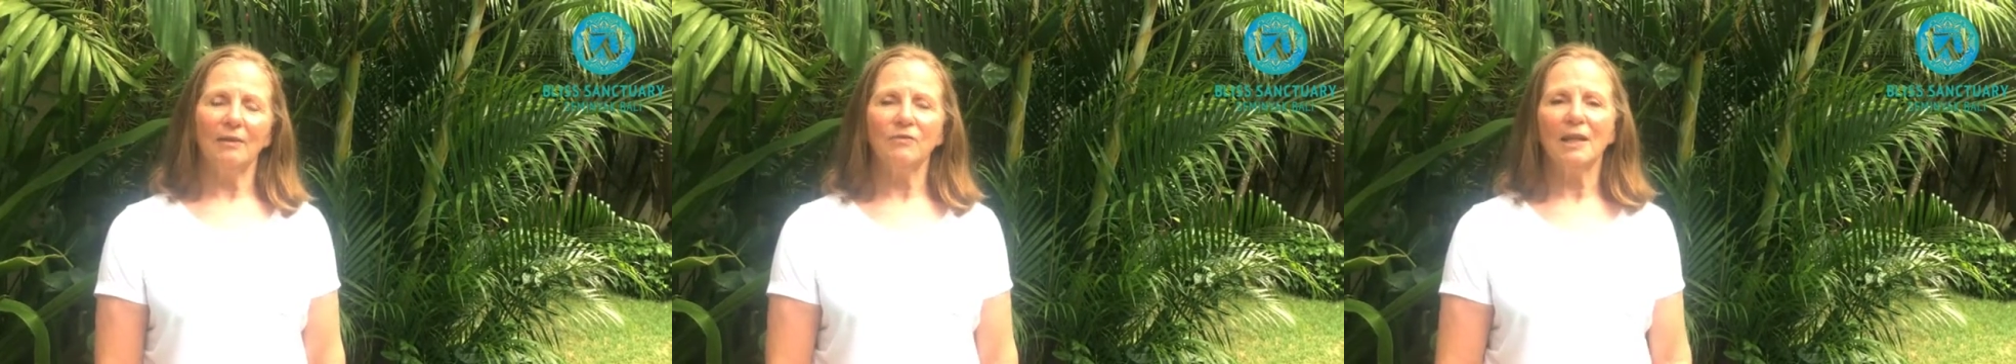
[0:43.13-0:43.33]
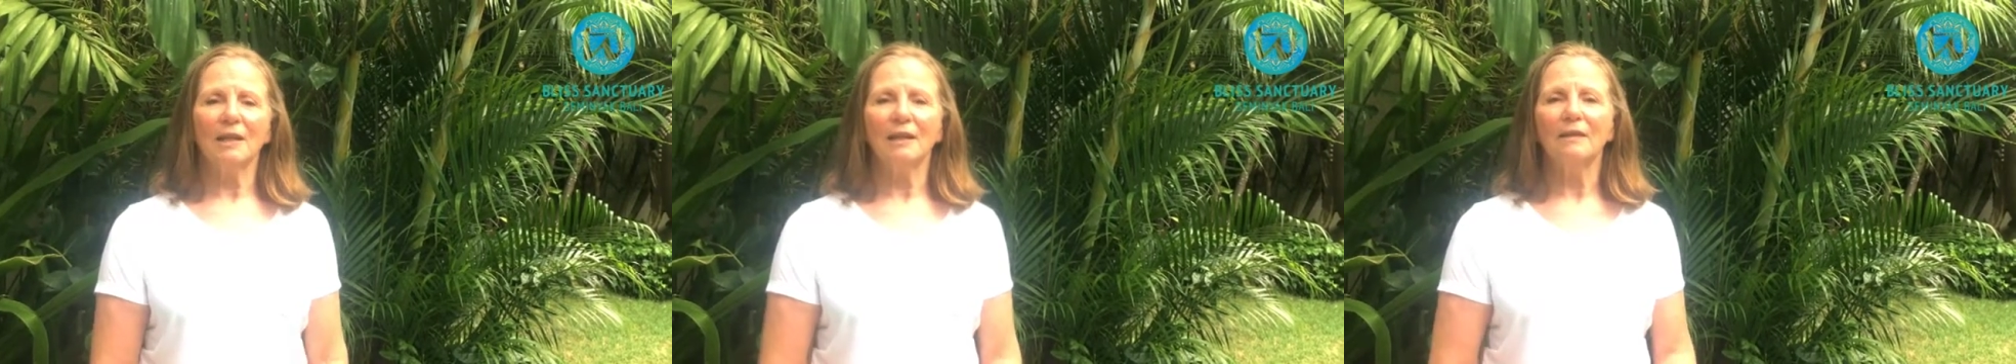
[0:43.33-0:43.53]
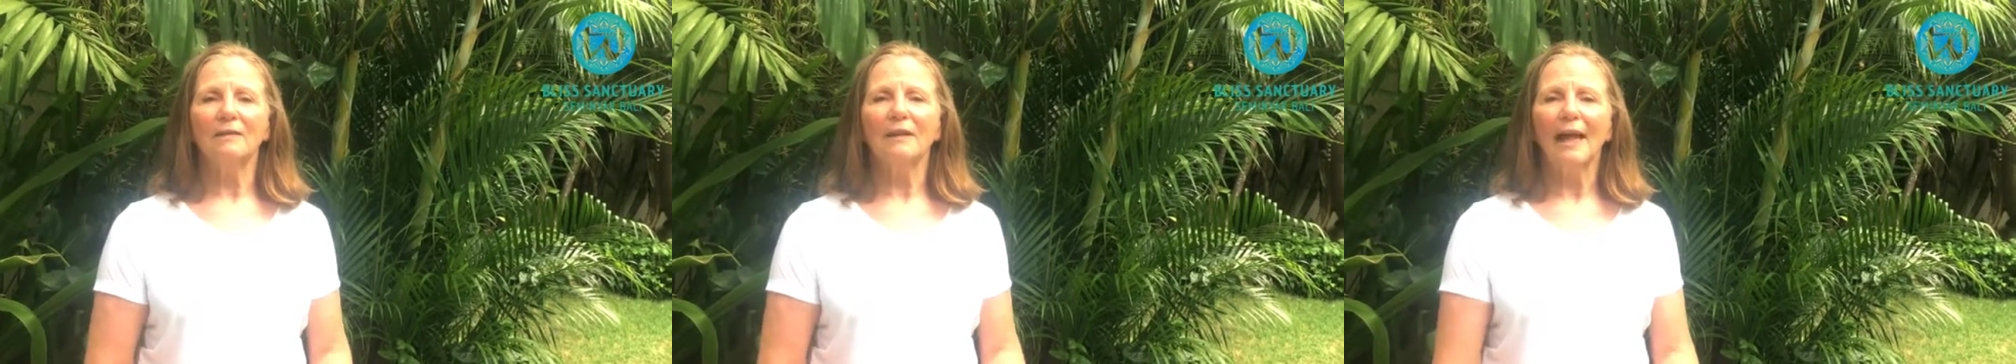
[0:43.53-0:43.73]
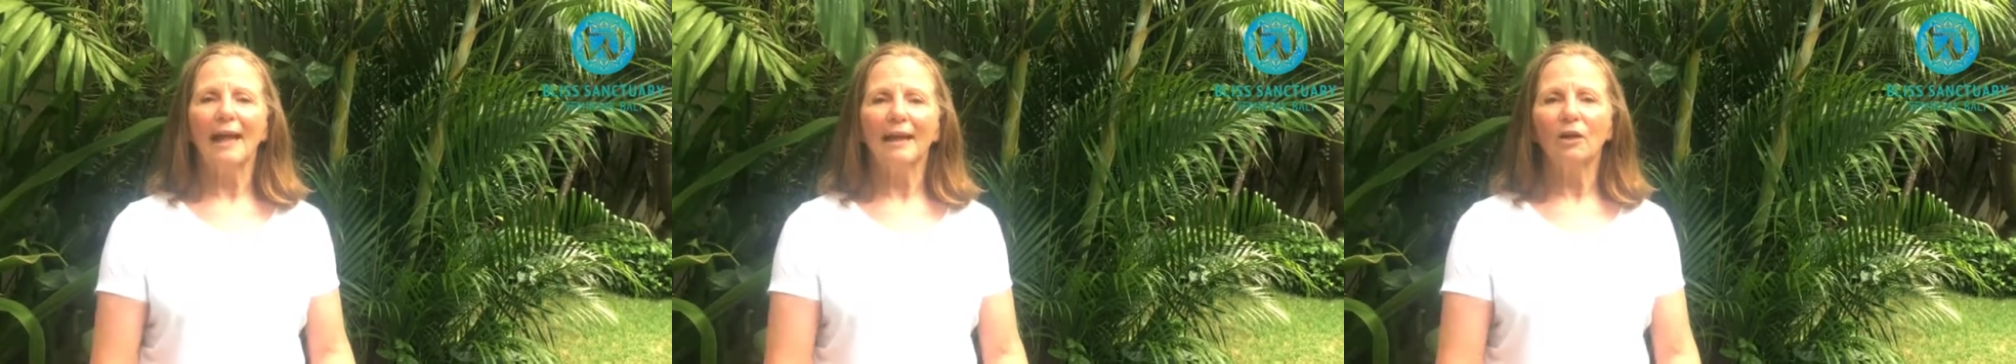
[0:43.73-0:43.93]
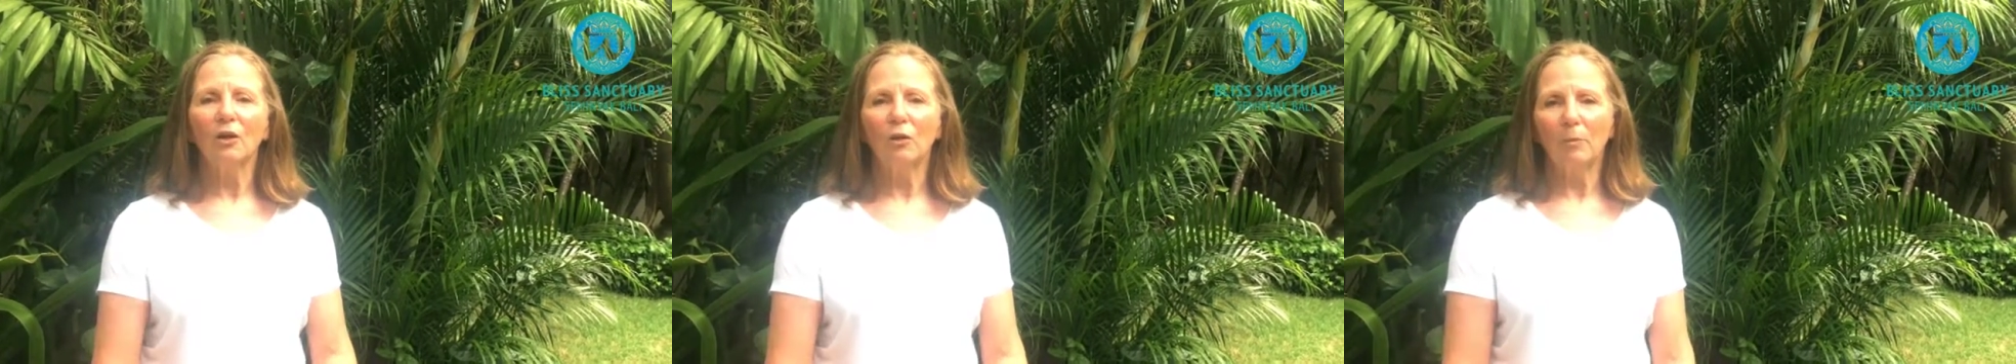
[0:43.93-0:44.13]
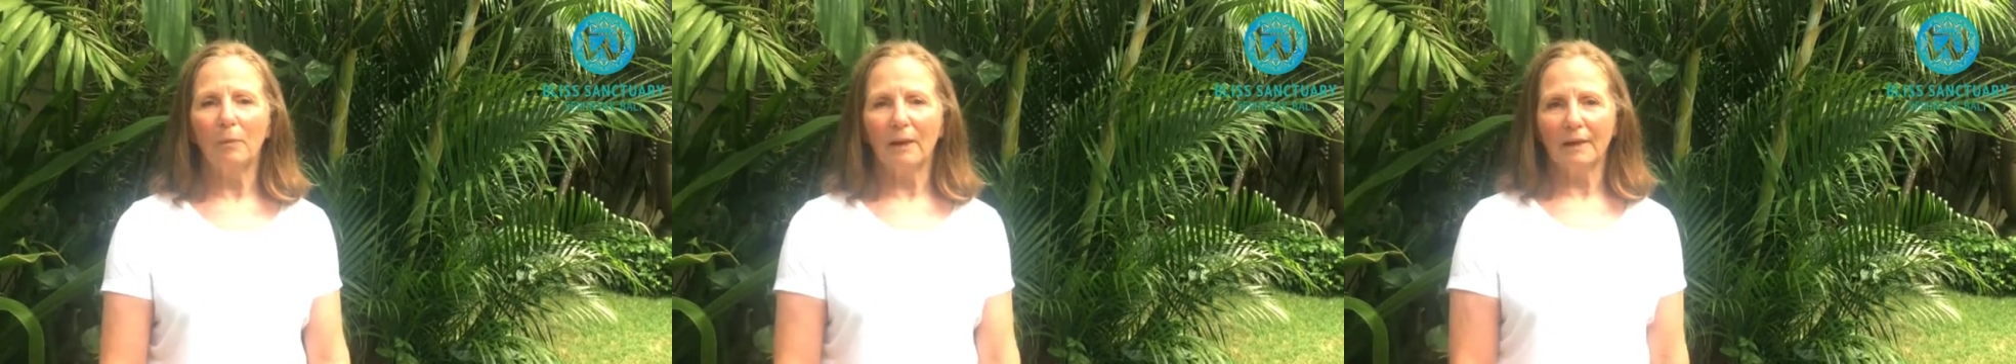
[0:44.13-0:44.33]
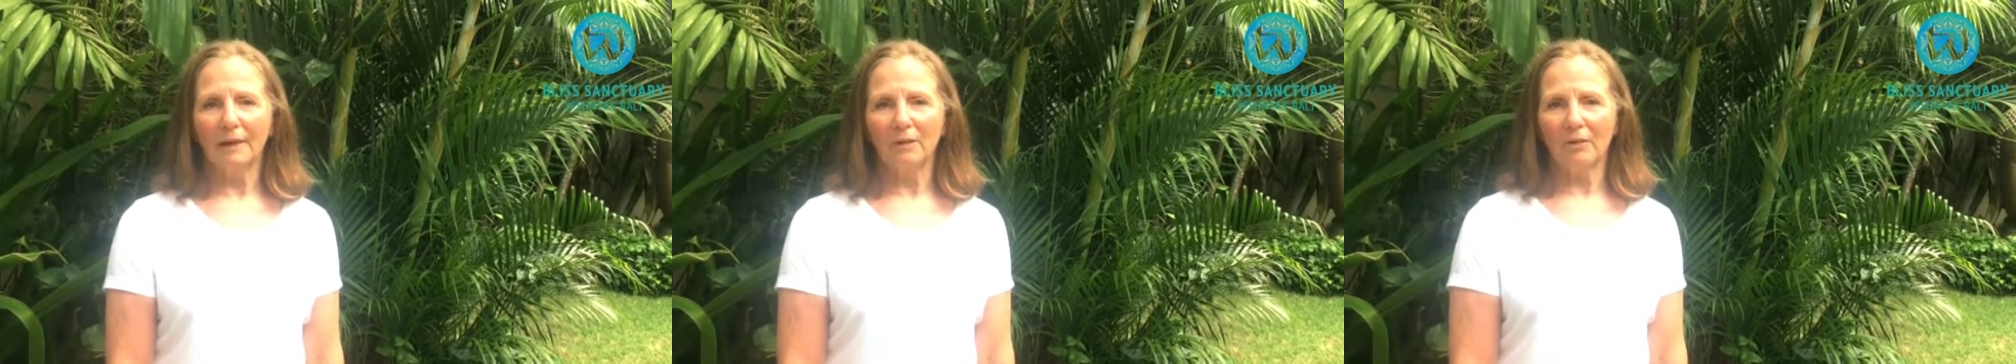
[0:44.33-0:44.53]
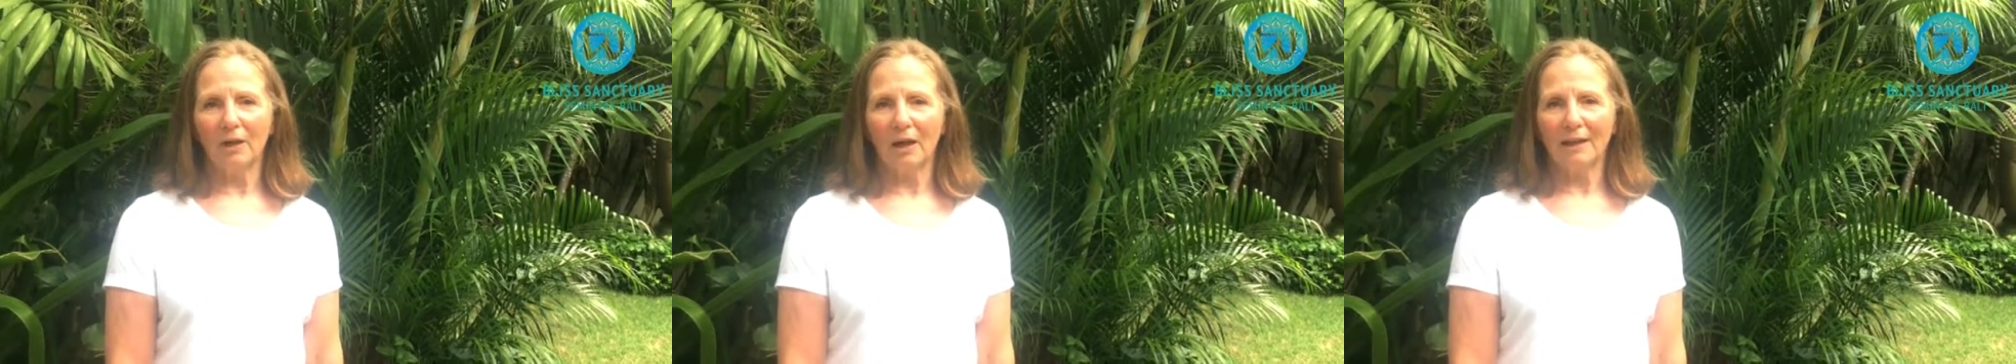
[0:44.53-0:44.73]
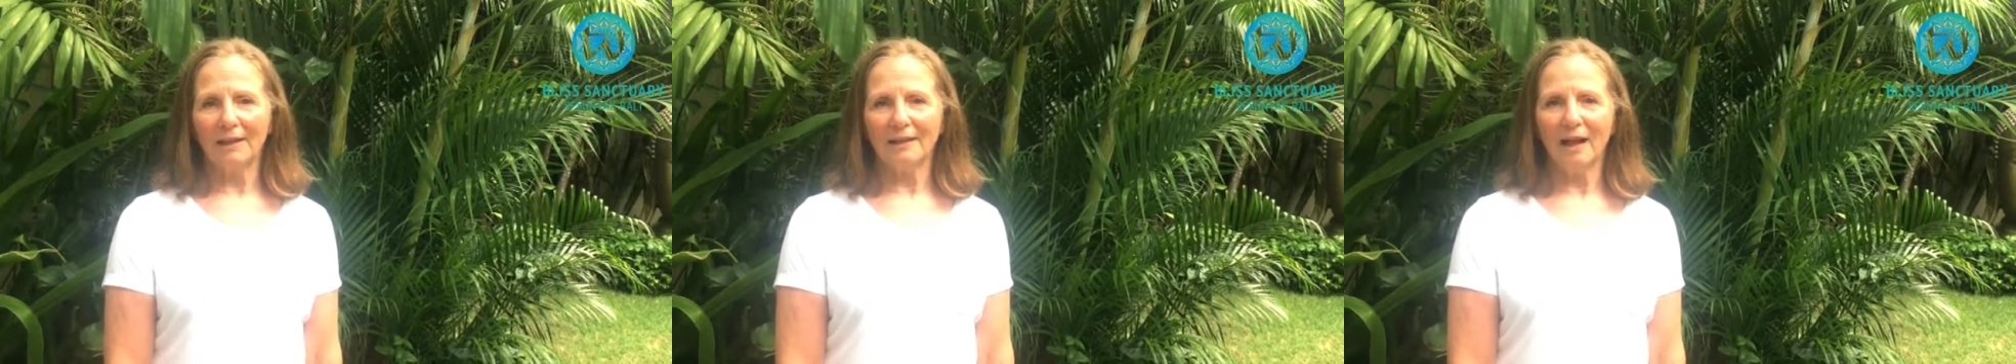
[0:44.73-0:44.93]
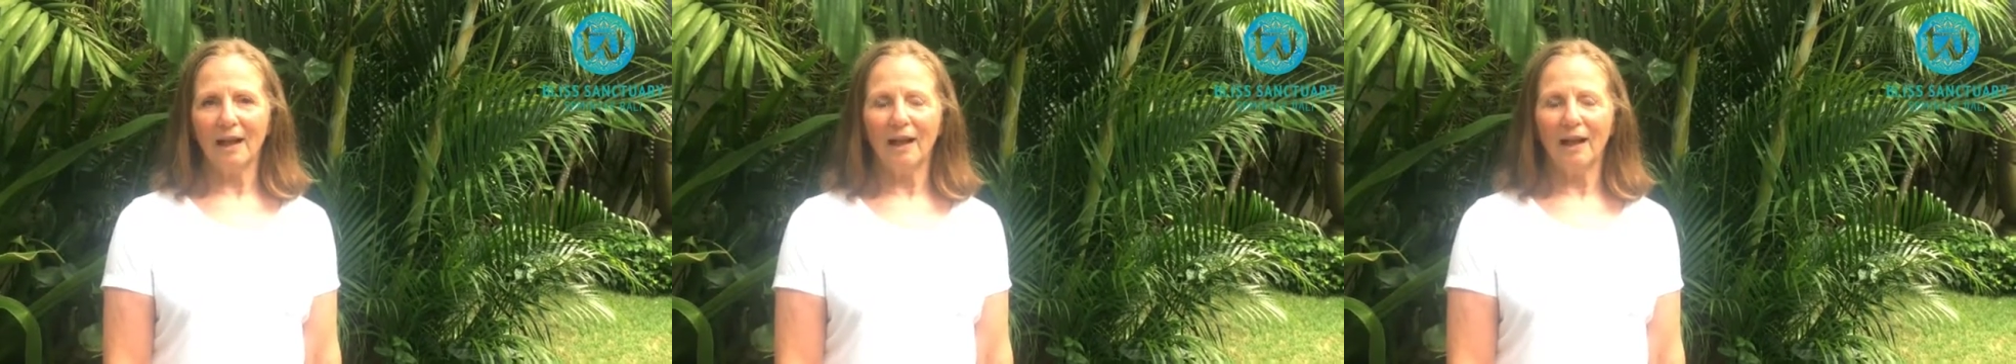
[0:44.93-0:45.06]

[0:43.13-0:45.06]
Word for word: I've taken the eco bike ride,